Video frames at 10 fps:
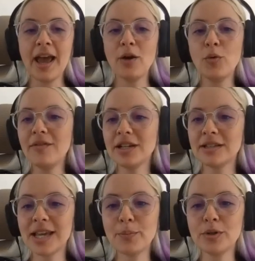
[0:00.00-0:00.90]
And we have
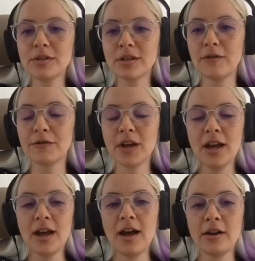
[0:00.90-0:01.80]
examples of
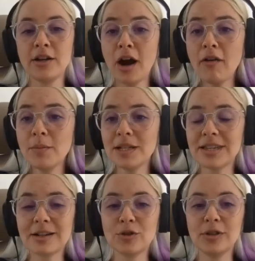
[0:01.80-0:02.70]
uh,
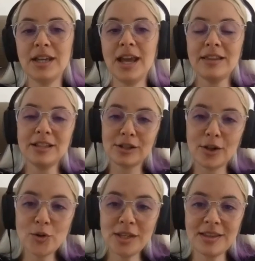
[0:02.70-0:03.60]
governments actually
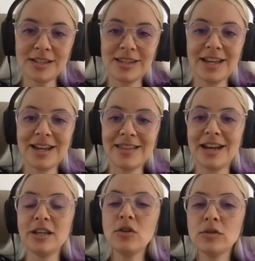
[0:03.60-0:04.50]
disclosing this data and
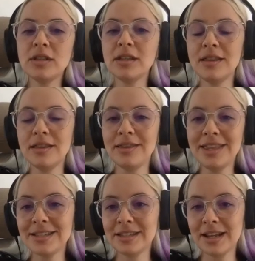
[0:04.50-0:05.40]
then using
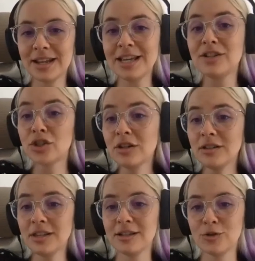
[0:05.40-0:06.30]
this data
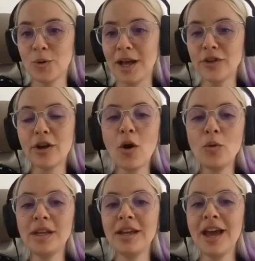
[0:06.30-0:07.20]
internally as well, not
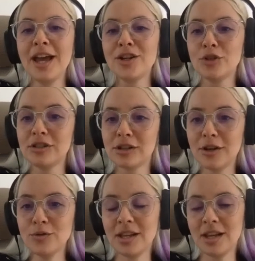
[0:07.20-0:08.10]
only to
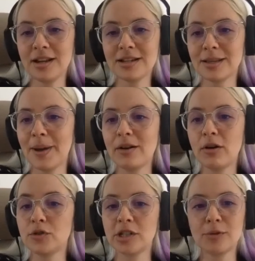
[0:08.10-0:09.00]
disclose data as a matter
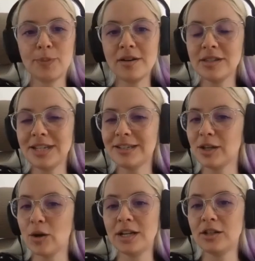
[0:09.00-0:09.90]
of transparency,
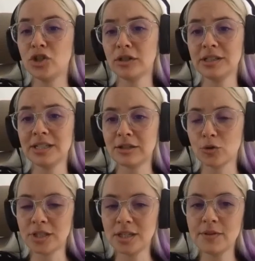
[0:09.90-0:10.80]
so that journalists
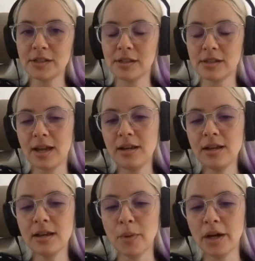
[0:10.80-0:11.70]
or civil society
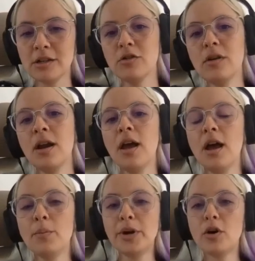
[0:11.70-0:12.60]
can monitor
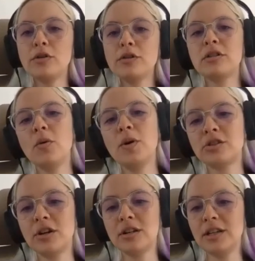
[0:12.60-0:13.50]
but also
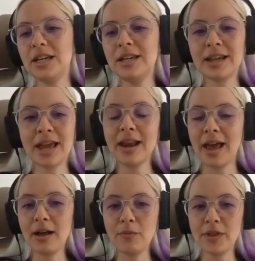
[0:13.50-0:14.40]
internally it can
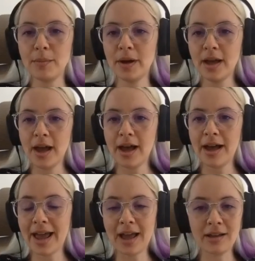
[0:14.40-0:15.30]
help them
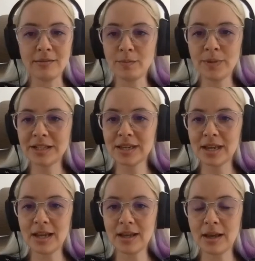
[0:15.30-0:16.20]
uh, at, let's
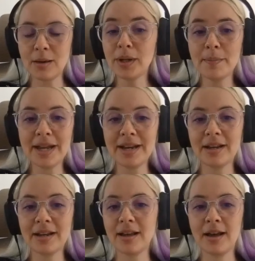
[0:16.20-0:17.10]
say
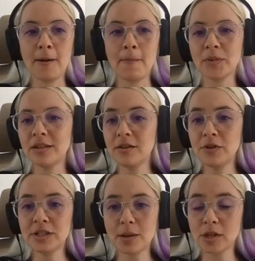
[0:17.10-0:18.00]
implement um,
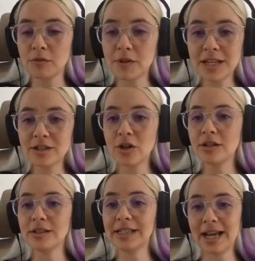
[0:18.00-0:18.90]
different types of
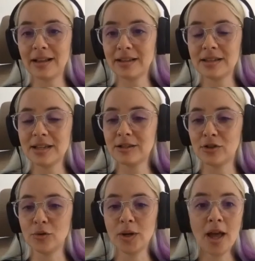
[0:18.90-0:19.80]
internal analysis
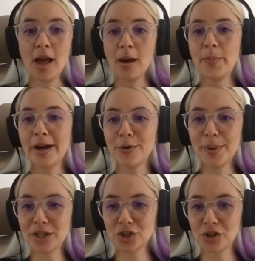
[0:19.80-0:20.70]
to better
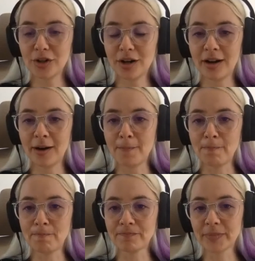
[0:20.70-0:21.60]
measure
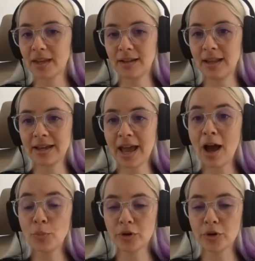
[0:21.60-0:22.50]
um, like
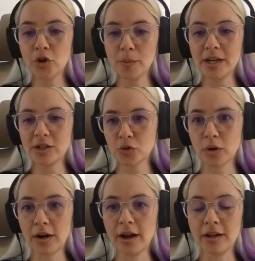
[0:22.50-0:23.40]
how procurement is
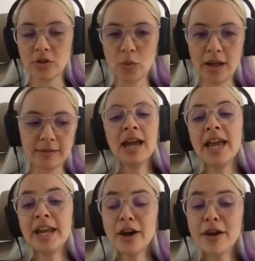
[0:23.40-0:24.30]
run as well
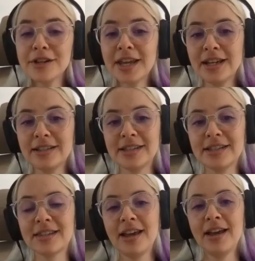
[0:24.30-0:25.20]
in other
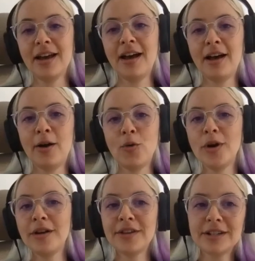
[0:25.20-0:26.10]
cases uh,
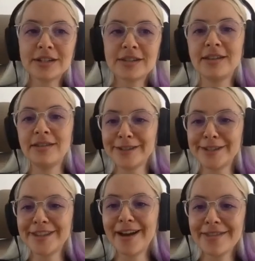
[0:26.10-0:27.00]
where there's
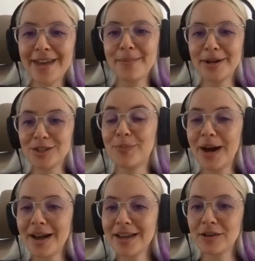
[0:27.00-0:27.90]
there's not that much
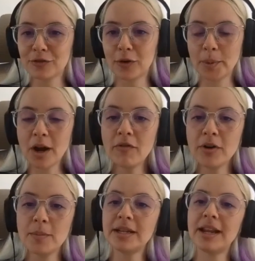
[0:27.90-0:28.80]
buying from
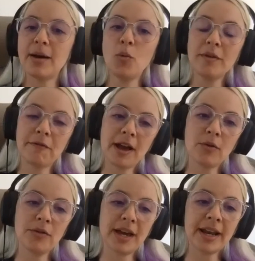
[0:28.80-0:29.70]
government we
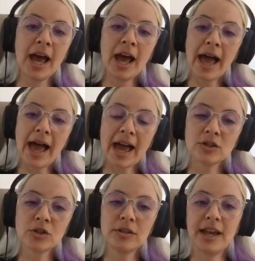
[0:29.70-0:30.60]
found that
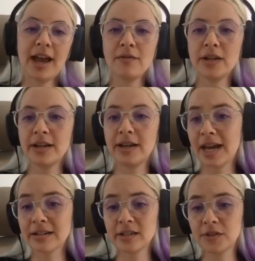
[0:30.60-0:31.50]
actually having an
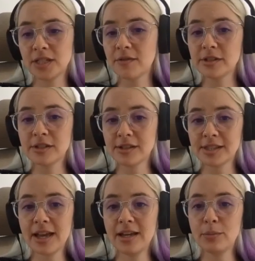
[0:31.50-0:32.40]
active civil
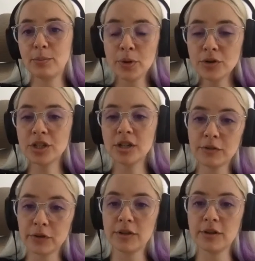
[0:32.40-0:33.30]
society
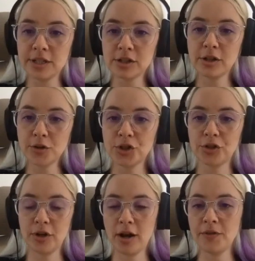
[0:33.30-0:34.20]
pushing for the
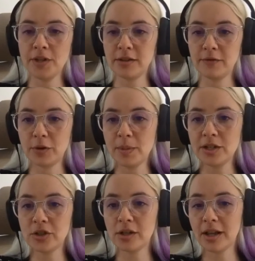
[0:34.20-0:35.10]
disclosure of this
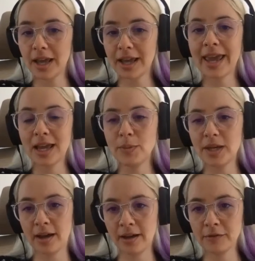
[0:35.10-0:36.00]
information can
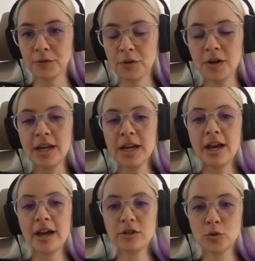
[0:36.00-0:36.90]
be helpful
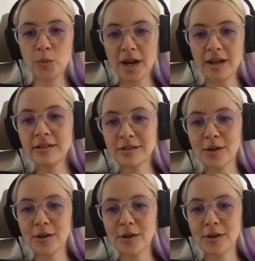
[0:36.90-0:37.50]
as well.